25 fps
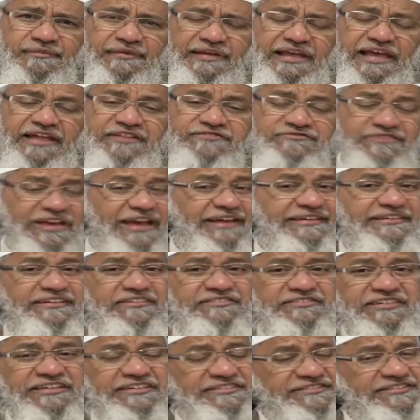as charity
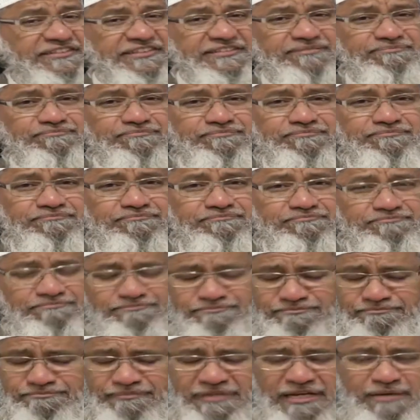is concerned,
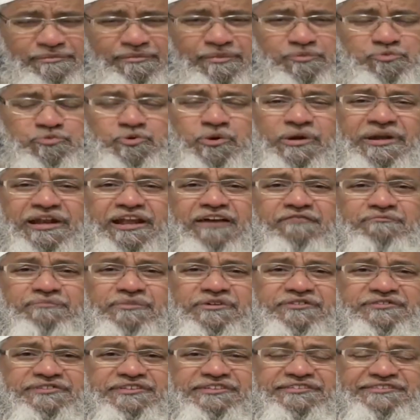minimum
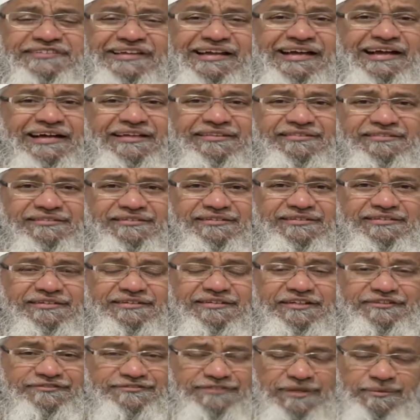2.5% zakat
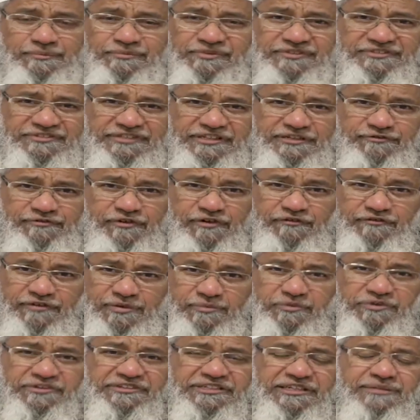is compulsory for
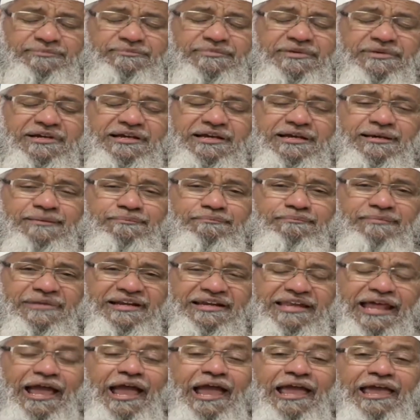every Muslim,
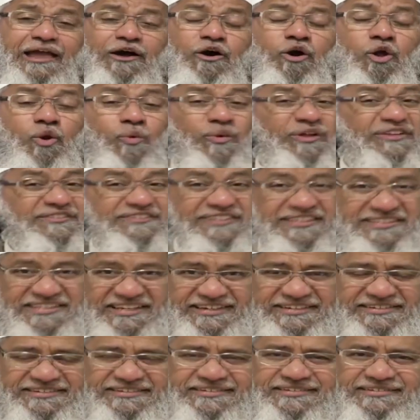but I always
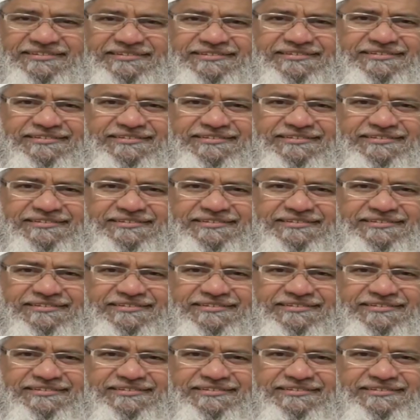suggest,